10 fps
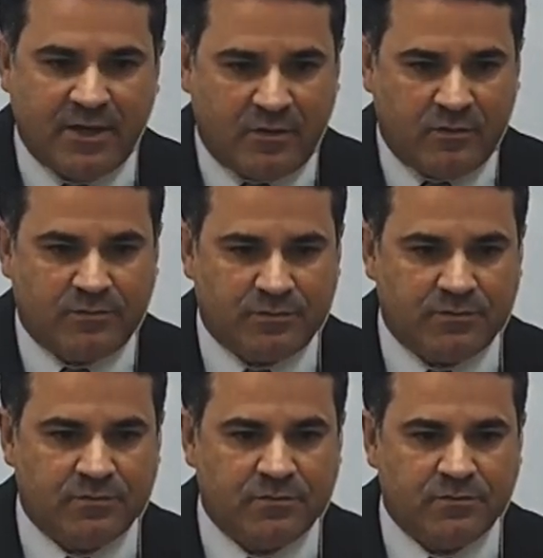And God
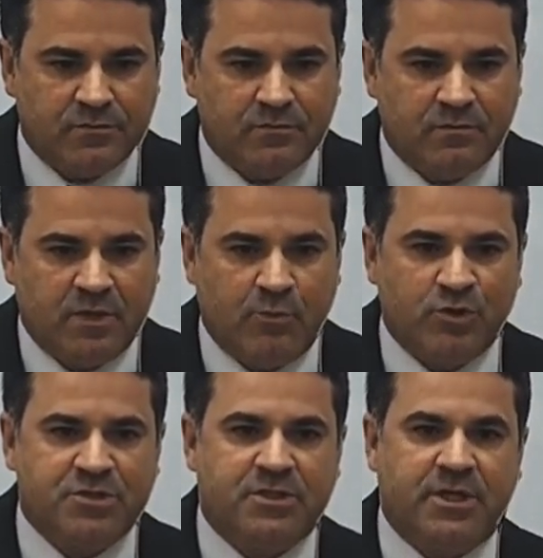now begins to
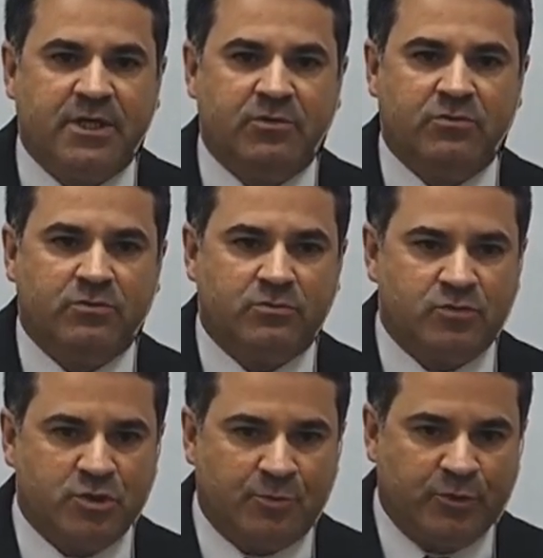operate in Israel,
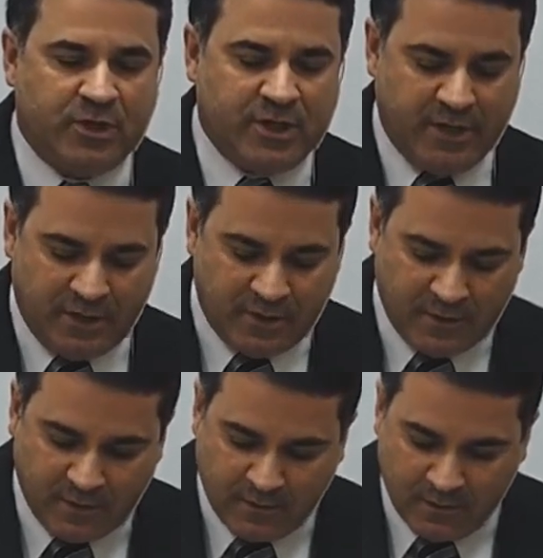
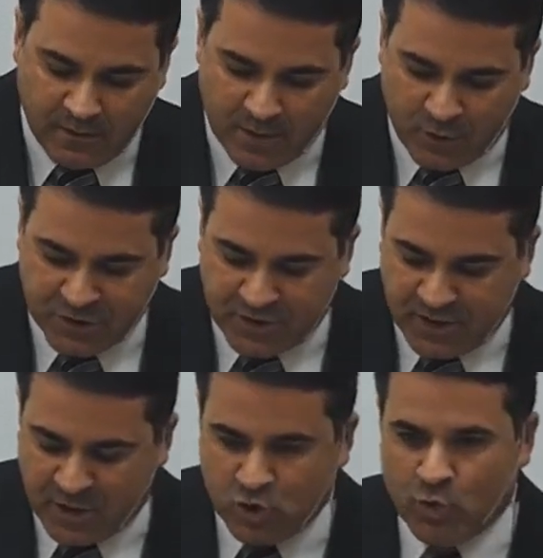demonstrating His
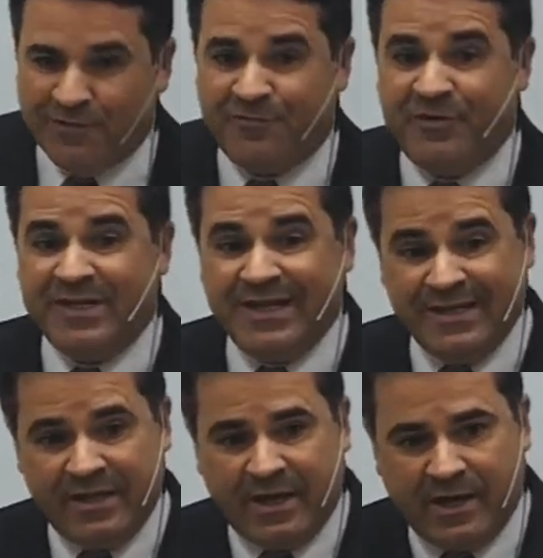power,
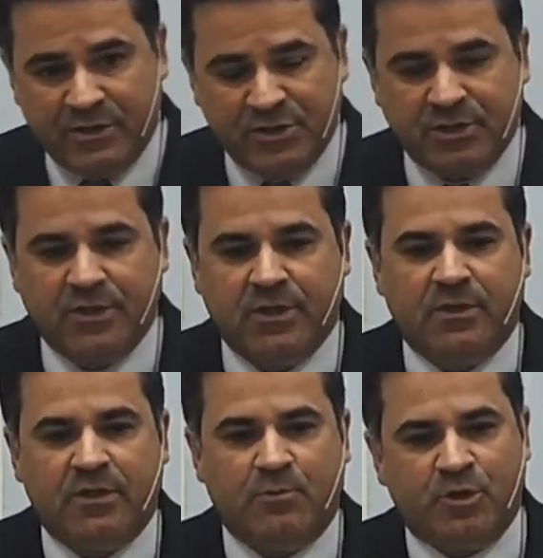
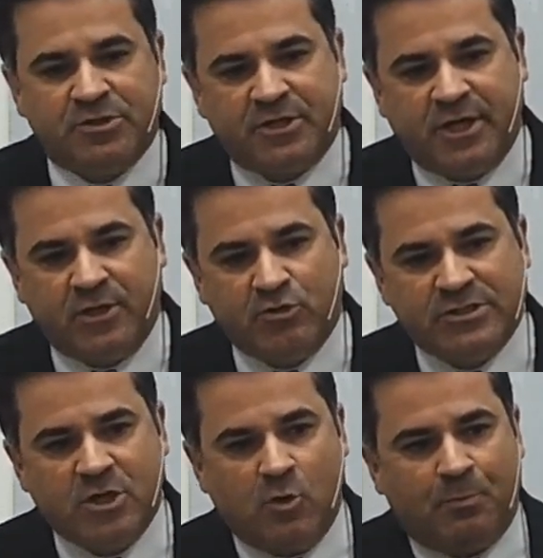demonstrating His faithfulness,